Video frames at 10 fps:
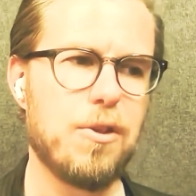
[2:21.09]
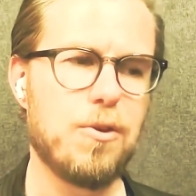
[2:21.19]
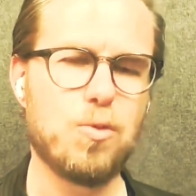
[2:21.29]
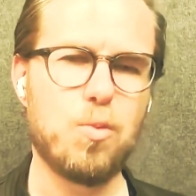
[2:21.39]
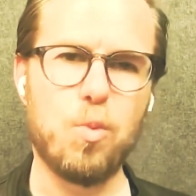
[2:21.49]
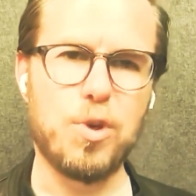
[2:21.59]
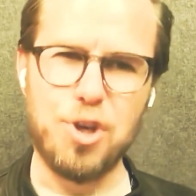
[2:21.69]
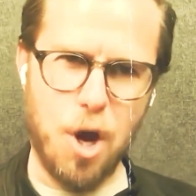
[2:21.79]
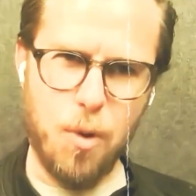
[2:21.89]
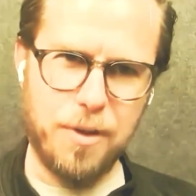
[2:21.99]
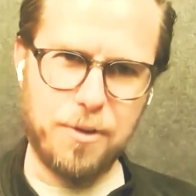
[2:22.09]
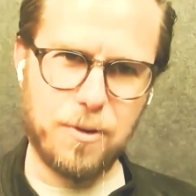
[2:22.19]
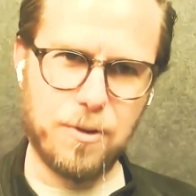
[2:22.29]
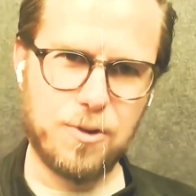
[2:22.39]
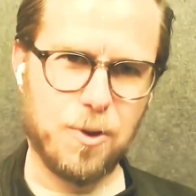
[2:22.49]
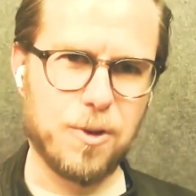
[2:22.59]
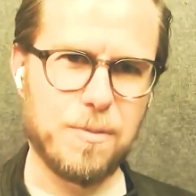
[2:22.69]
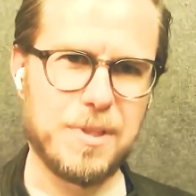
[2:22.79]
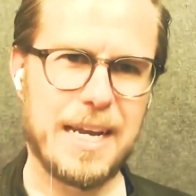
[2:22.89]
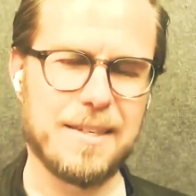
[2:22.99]
there was no other
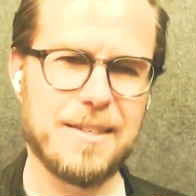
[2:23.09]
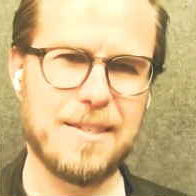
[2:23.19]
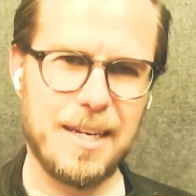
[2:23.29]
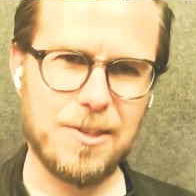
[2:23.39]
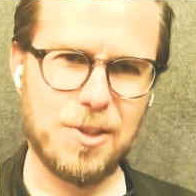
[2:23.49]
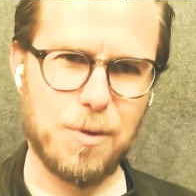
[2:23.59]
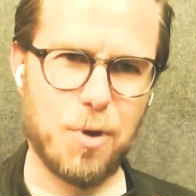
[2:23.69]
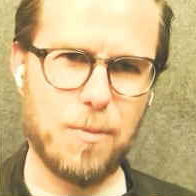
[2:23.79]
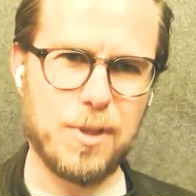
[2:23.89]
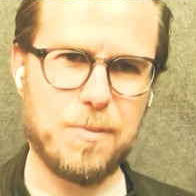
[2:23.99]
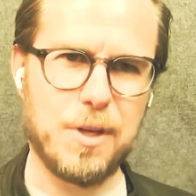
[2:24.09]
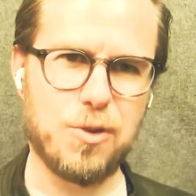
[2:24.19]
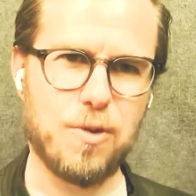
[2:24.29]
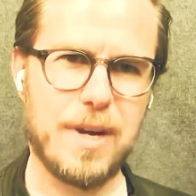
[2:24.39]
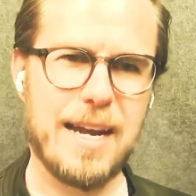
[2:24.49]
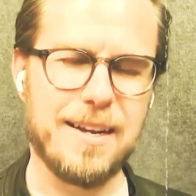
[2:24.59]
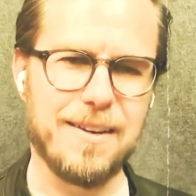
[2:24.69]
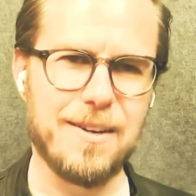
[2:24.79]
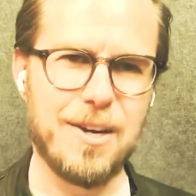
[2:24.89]
circumstance since the department's been created